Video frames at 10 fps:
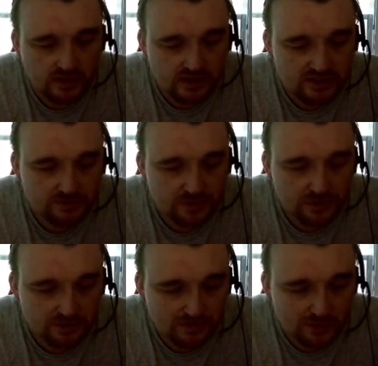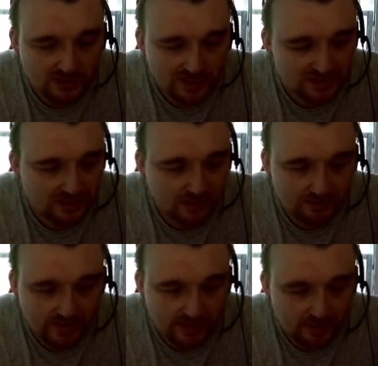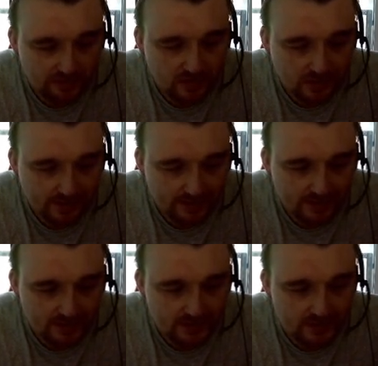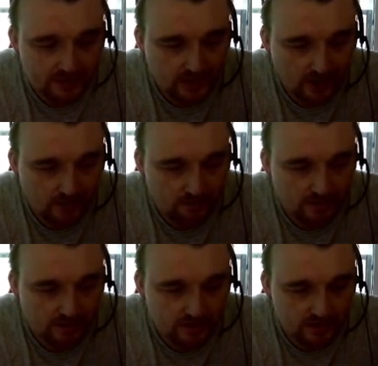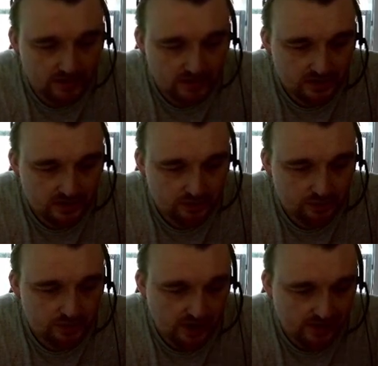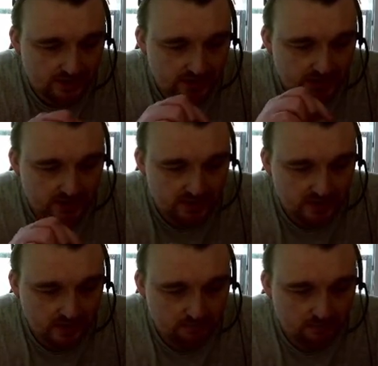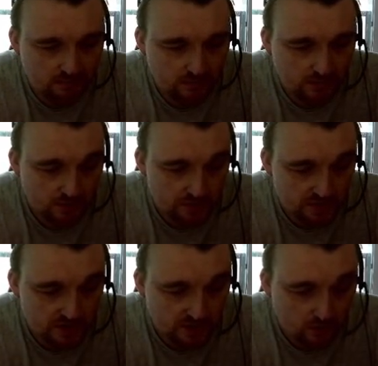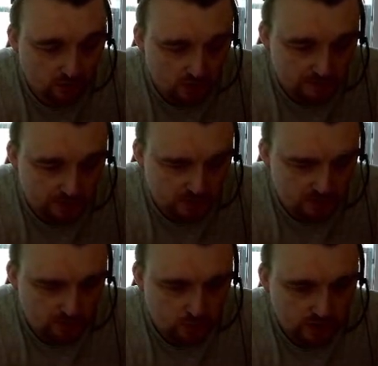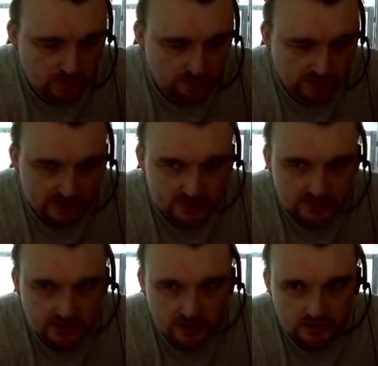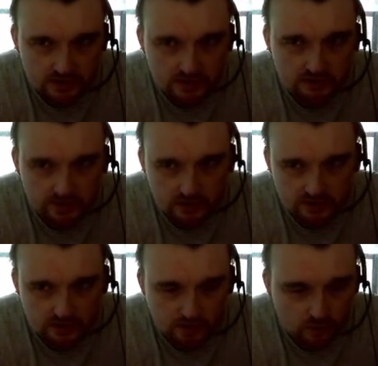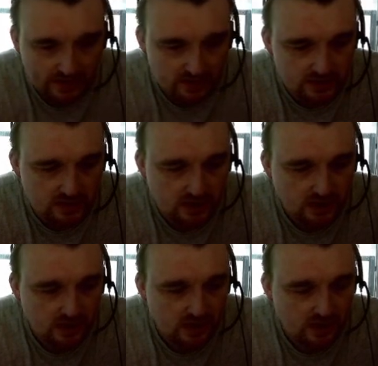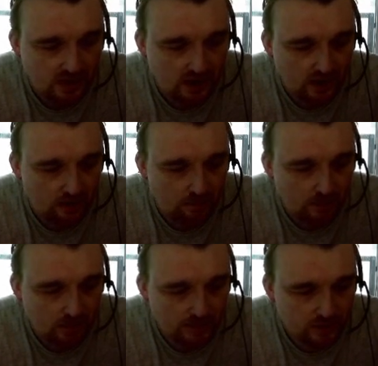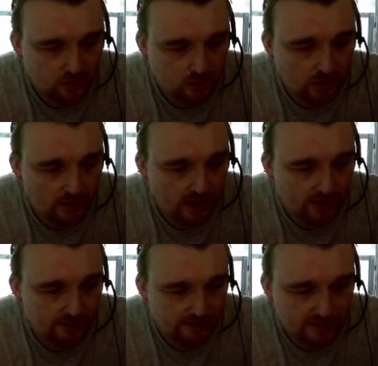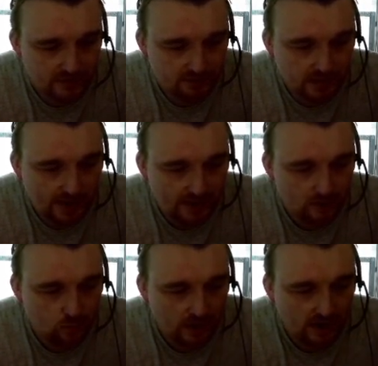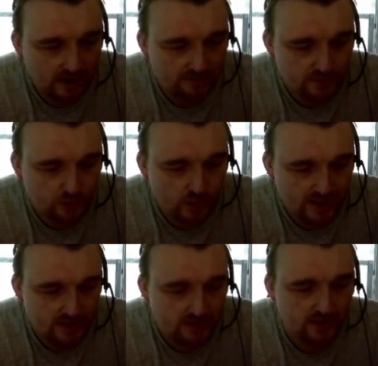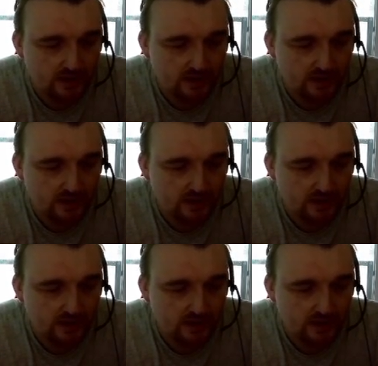This is beautiful. This is lovely. I really like this. That it's like two sides to the same. I was going to say horse, but it looks more kind of Pegasus-like, doesn't it? Because it's got wings. But one half of it is black and one half is white.